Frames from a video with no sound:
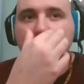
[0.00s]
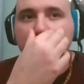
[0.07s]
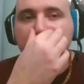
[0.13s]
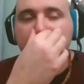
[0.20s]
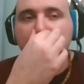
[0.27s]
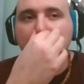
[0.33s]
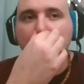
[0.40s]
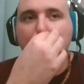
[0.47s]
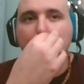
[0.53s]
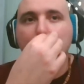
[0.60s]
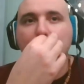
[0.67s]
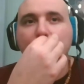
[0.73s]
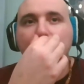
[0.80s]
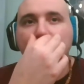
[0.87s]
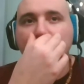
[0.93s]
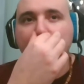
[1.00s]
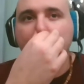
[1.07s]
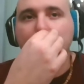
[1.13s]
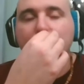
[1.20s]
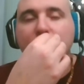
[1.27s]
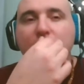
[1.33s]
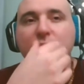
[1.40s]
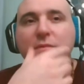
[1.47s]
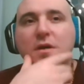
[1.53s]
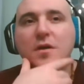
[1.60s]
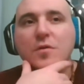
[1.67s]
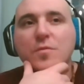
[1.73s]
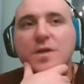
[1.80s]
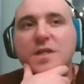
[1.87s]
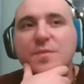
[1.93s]
So,
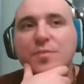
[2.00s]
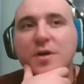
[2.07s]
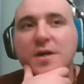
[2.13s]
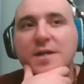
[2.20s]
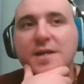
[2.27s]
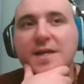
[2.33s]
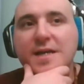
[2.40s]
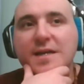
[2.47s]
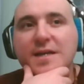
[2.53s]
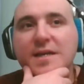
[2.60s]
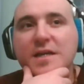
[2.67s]
responding